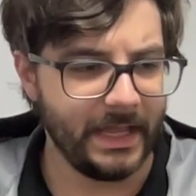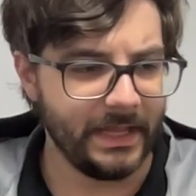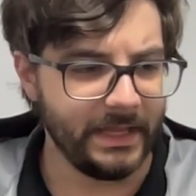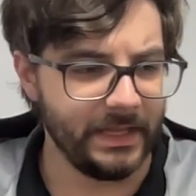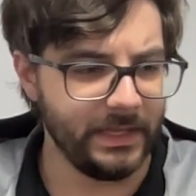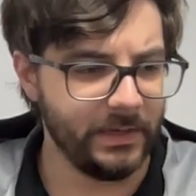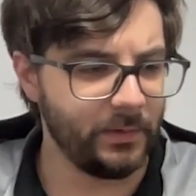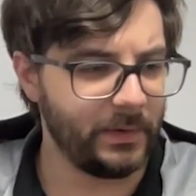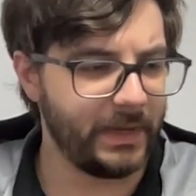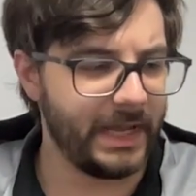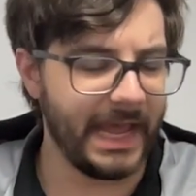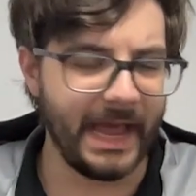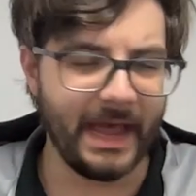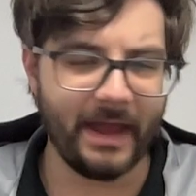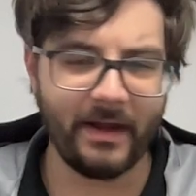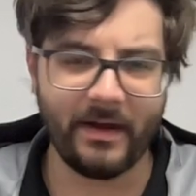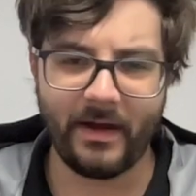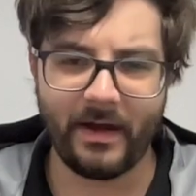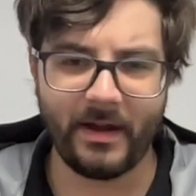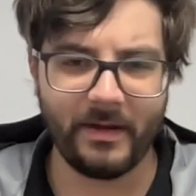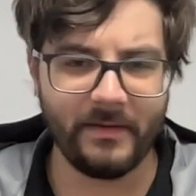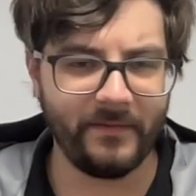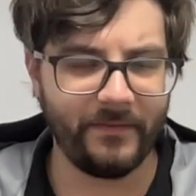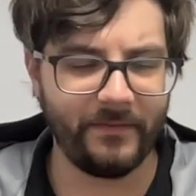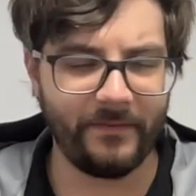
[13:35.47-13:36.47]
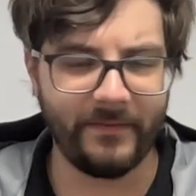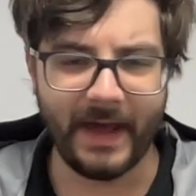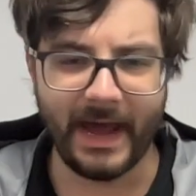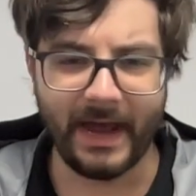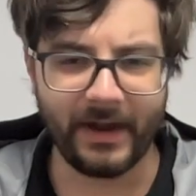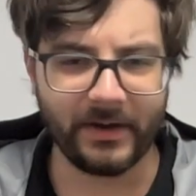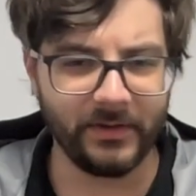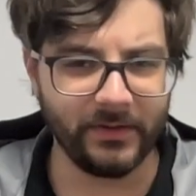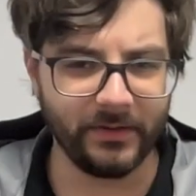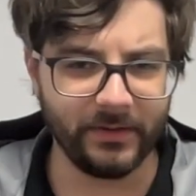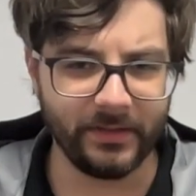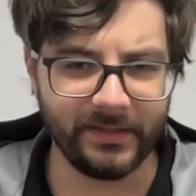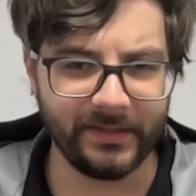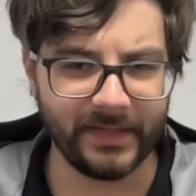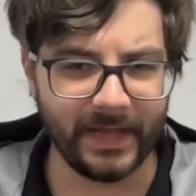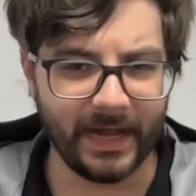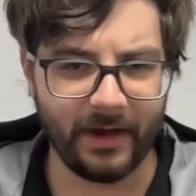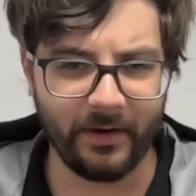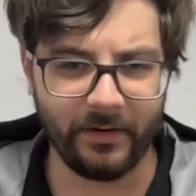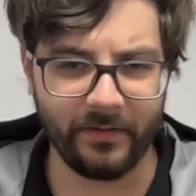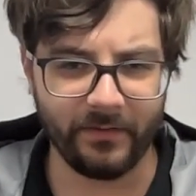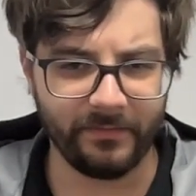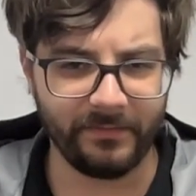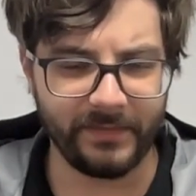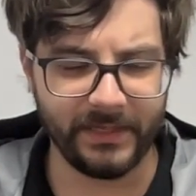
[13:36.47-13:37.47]
You cannot factor this
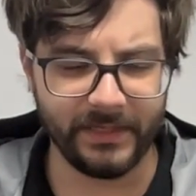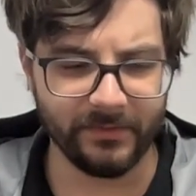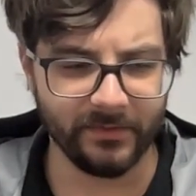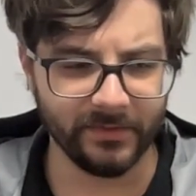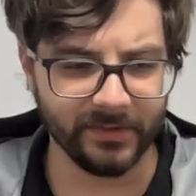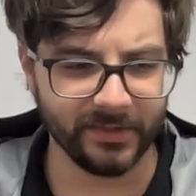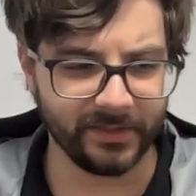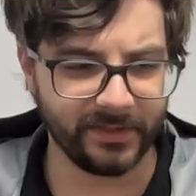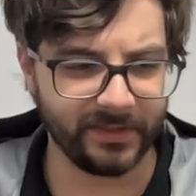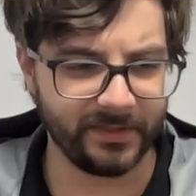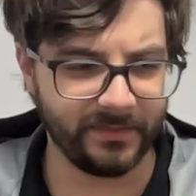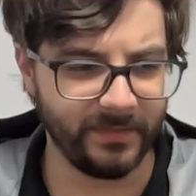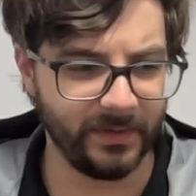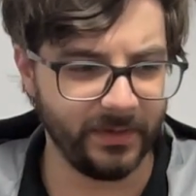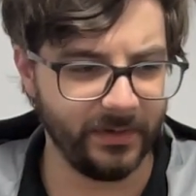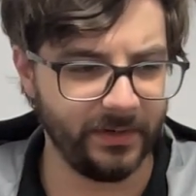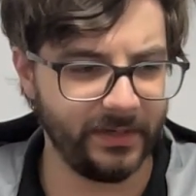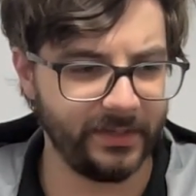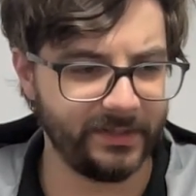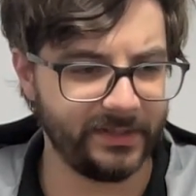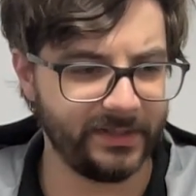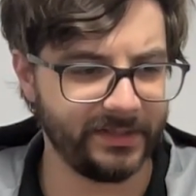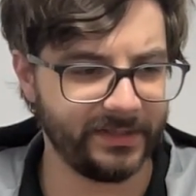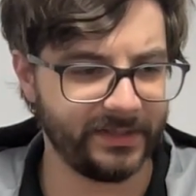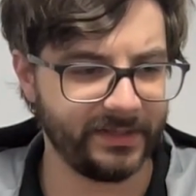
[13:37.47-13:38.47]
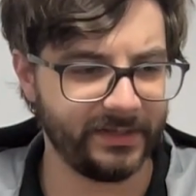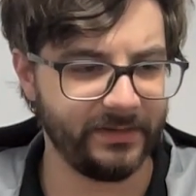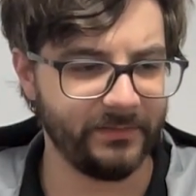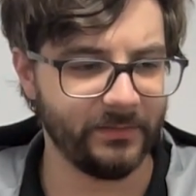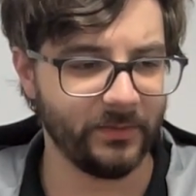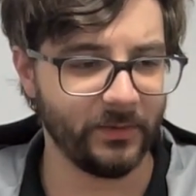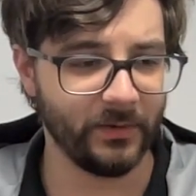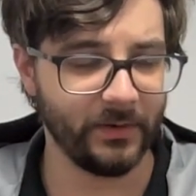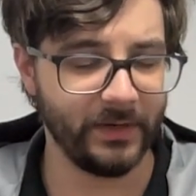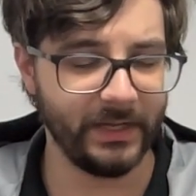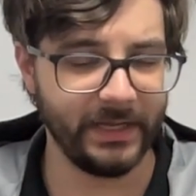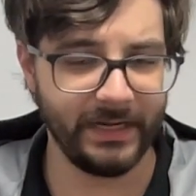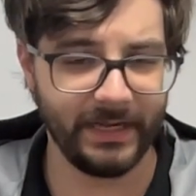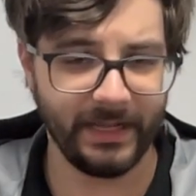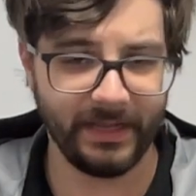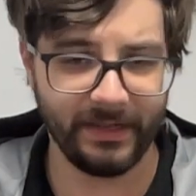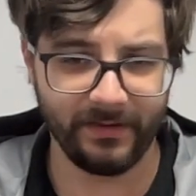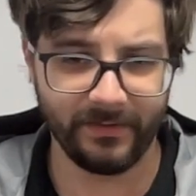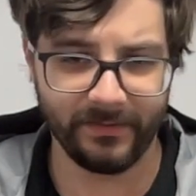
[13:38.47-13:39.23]
out of people's experiences anymore in